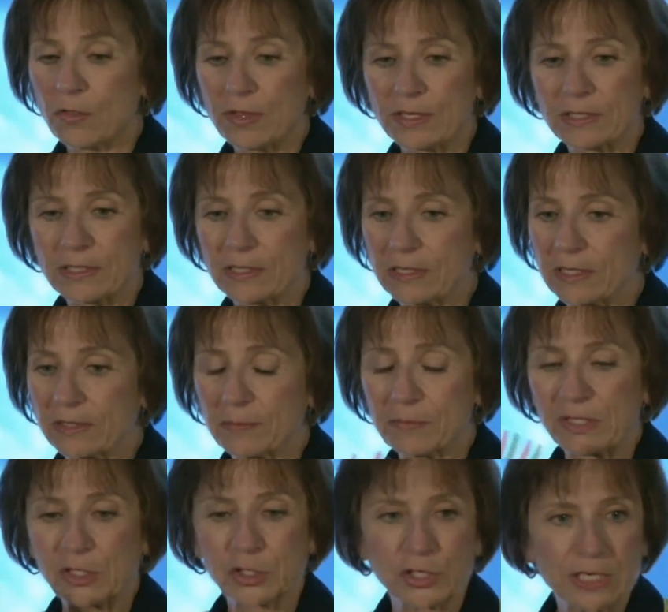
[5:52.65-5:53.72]
the
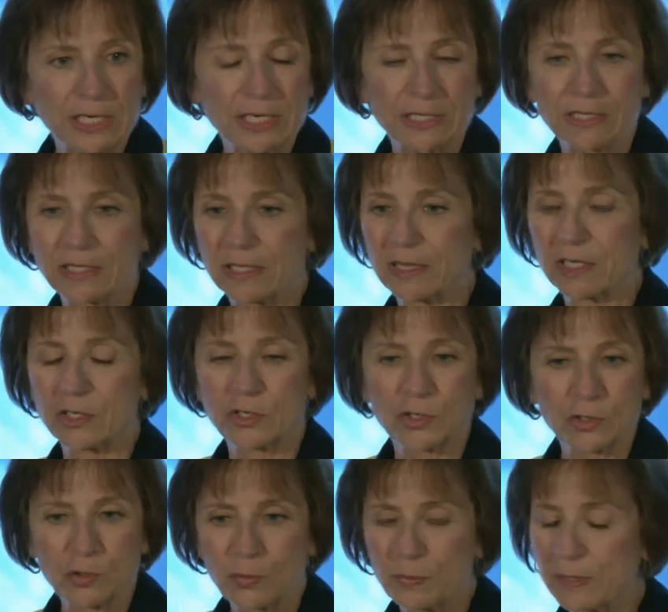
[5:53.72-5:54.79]
machines and the
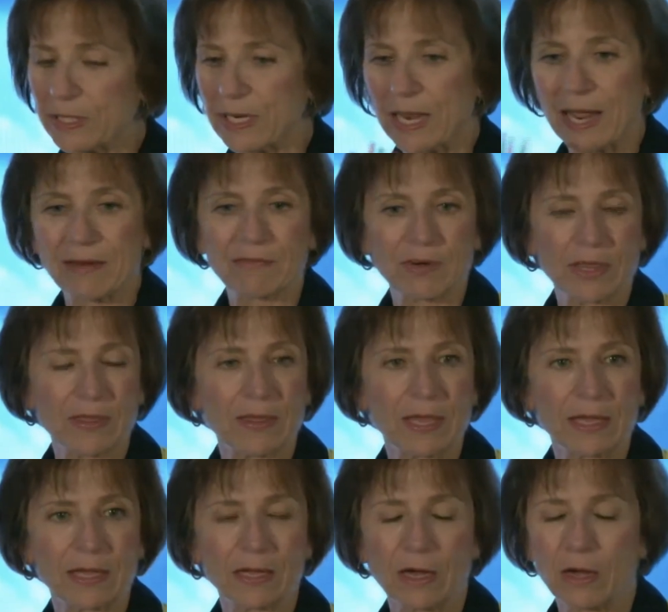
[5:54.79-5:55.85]
tubes and
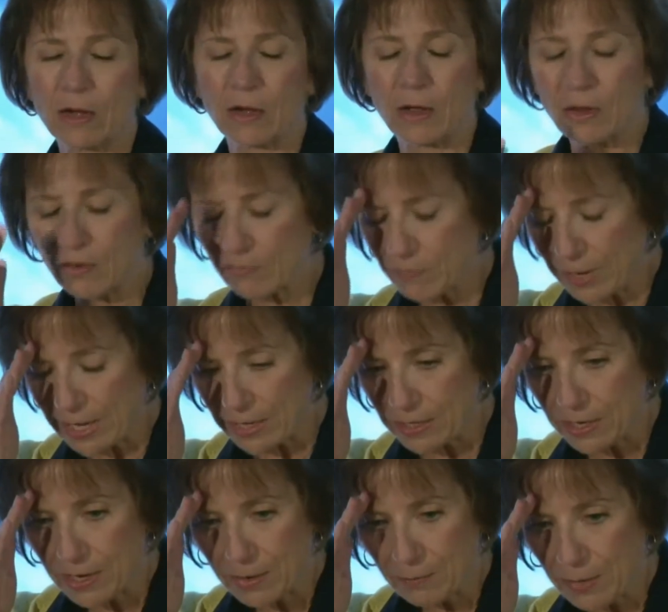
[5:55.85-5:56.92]
everything, all of my
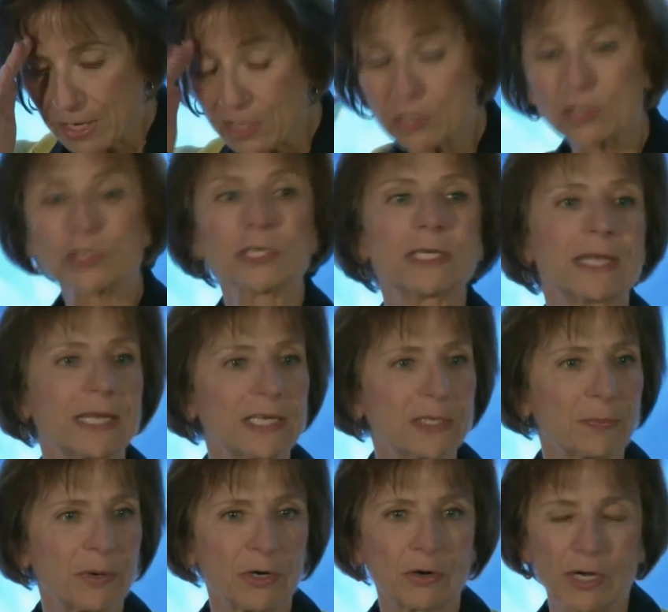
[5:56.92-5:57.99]
nursing
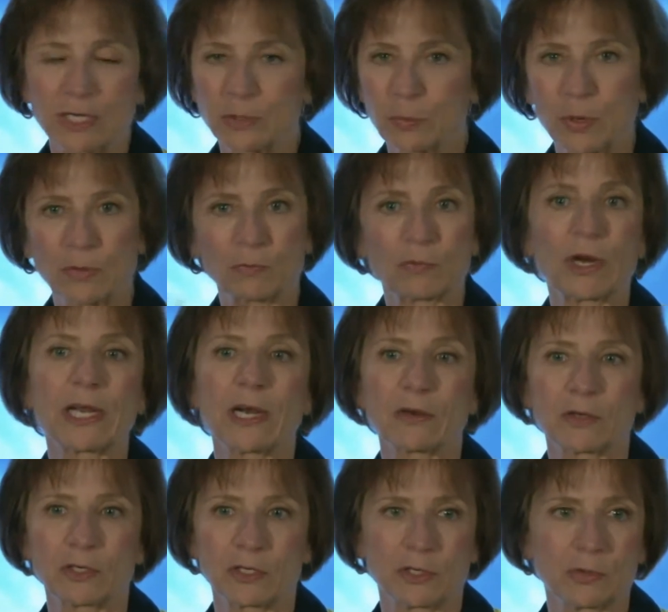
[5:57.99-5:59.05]
experience went right
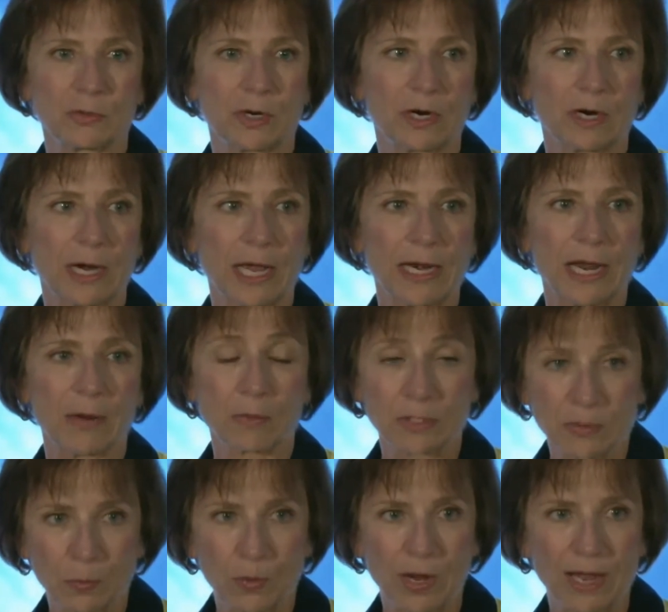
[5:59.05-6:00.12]
out the door, and I
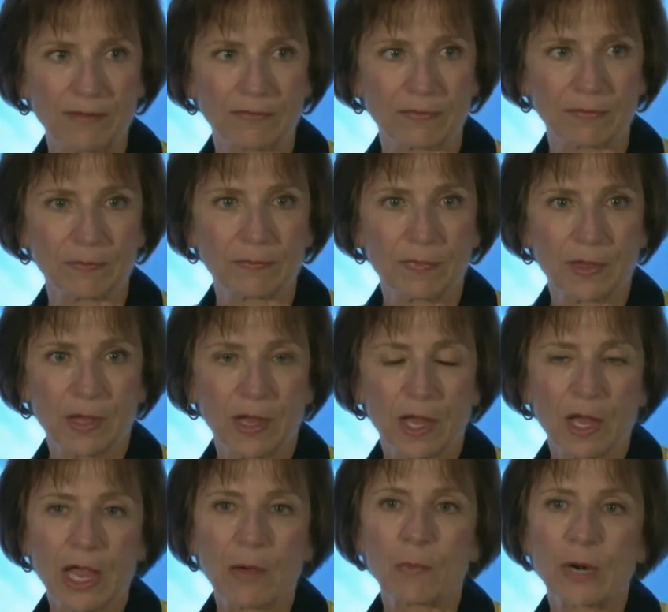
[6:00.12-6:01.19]
was a wife.
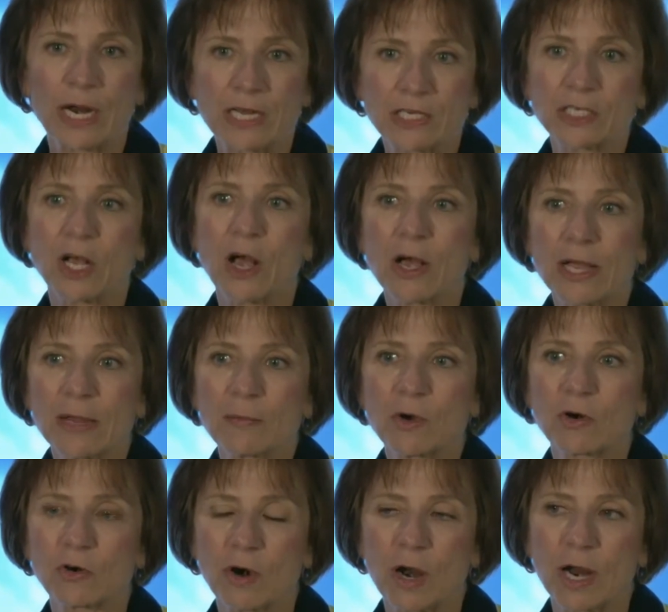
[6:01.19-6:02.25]
And when I saw him
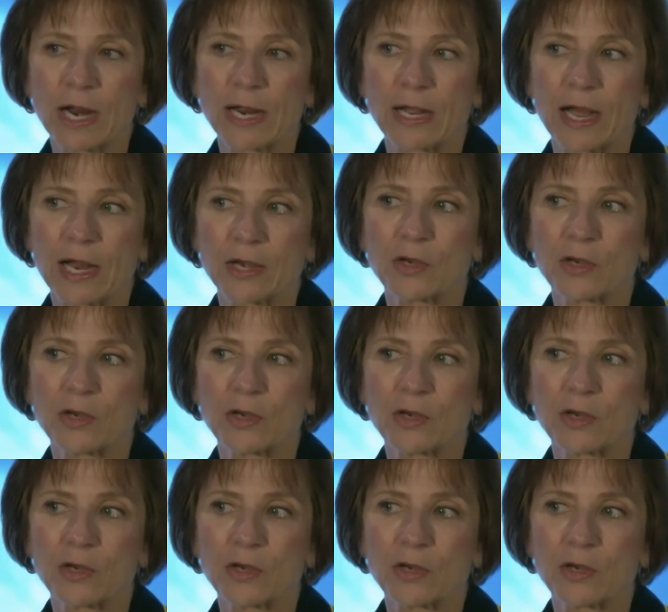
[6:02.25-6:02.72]
crying, I